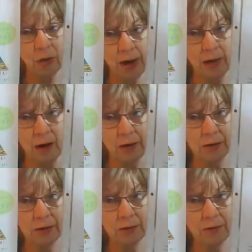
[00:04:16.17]

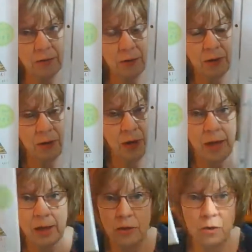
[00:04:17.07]
crayons.
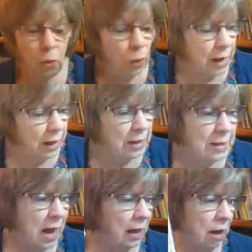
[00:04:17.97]
So we can
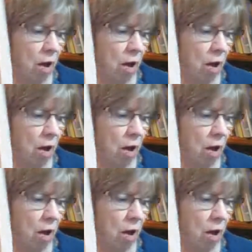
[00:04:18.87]
take